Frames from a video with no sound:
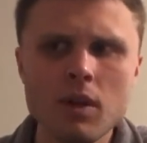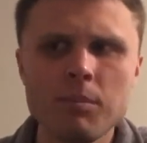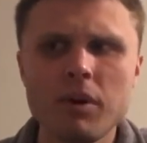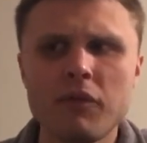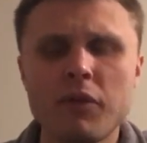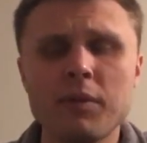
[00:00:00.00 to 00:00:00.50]

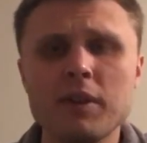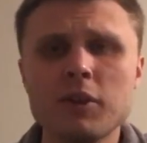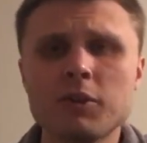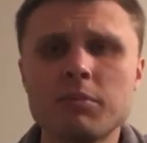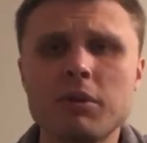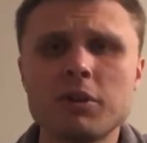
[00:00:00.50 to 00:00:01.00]
But from the
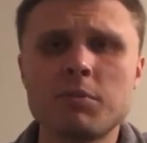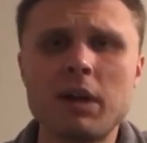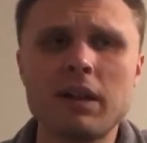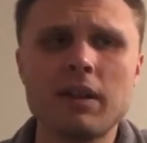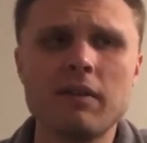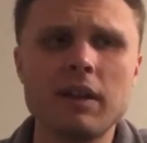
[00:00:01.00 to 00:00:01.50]
Eagles'
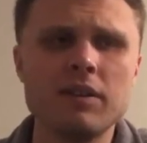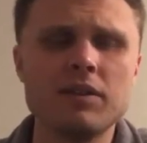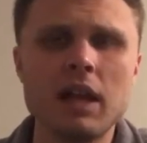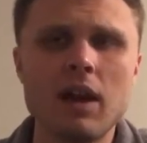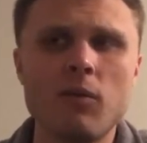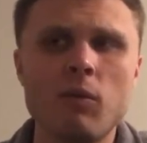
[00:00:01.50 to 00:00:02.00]
perspective, is
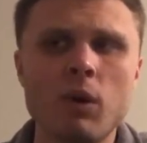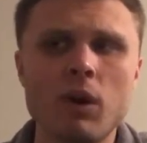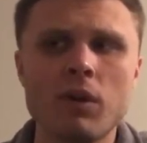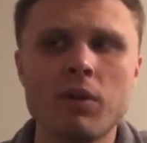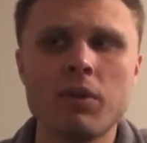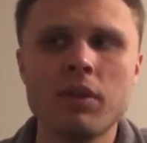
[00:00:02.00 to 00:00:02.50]
that
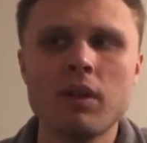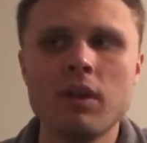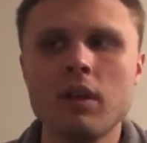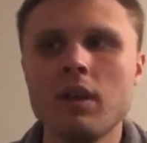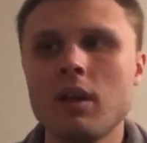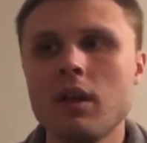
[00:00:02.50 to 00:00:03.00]
worth
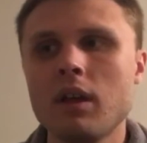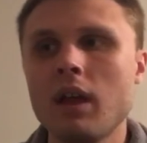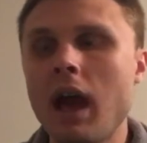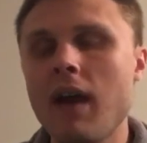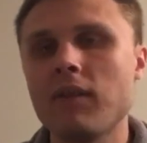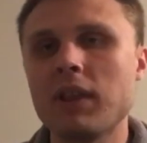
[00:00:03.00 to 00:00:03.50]

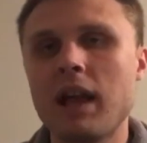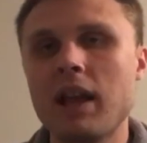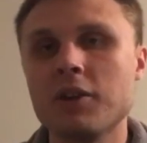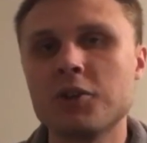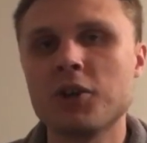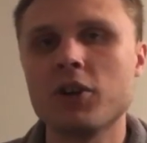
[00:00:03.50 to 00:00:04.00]
having
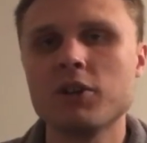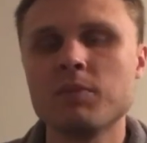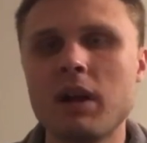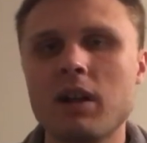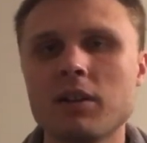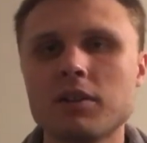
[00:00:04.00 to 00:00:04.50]
that insurance
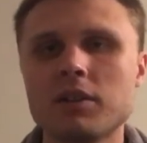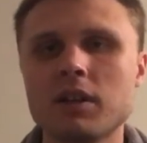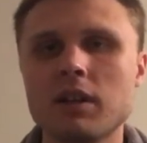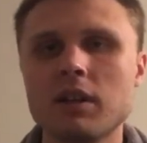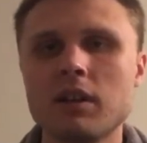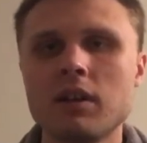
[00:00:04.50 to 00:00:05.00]

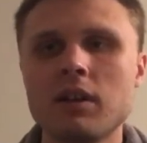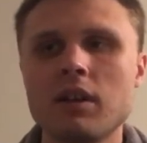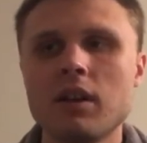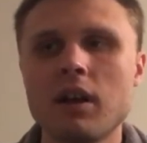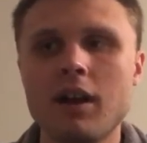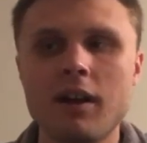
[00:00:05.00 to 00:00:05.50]
policy
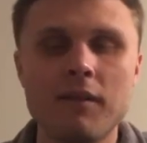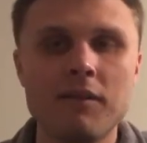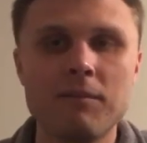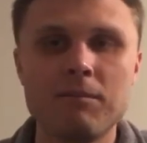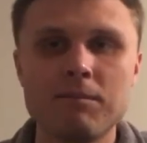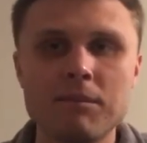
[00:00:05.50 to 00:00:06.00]
of
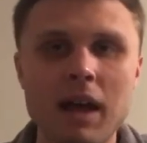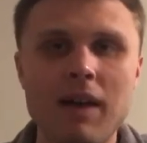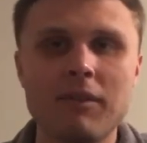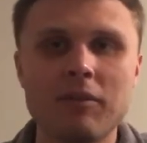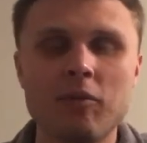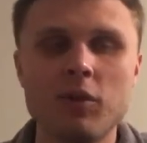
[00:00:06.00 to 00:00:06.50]

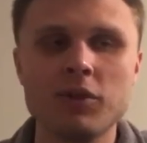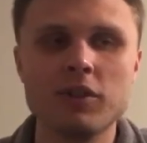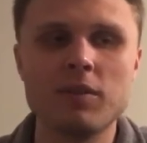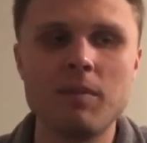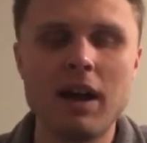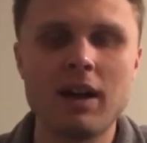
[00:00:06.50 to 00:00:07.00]
having Foles as
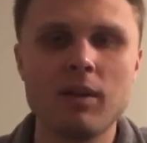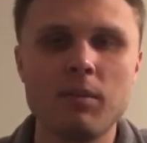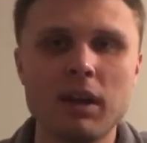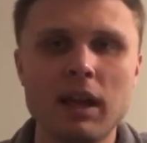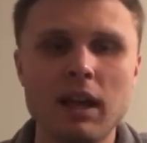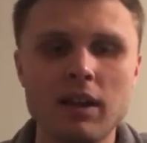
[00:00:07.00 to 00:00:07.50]
the backup
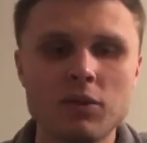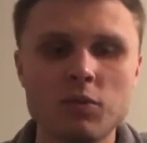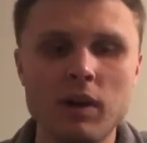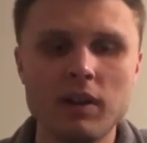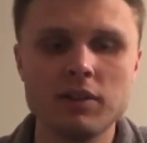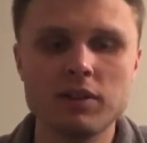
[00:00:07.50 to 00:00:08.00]
in case
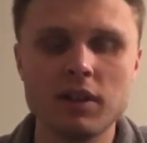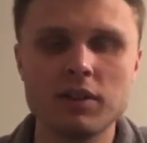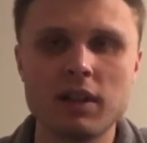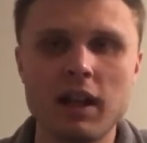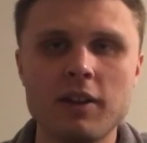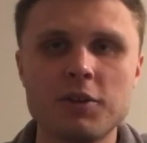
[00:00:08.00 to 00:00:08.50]
Wentz
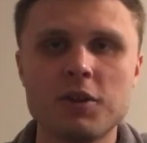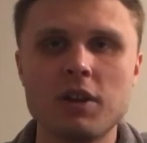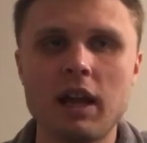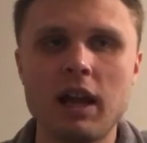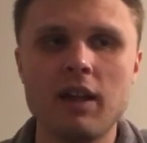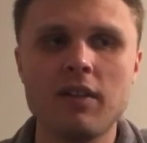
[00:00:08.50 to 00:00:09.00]
does get injured
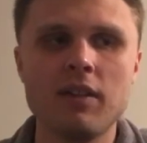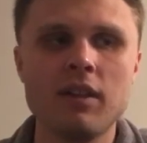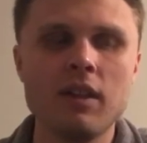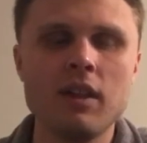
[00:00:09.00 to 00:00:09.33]
again?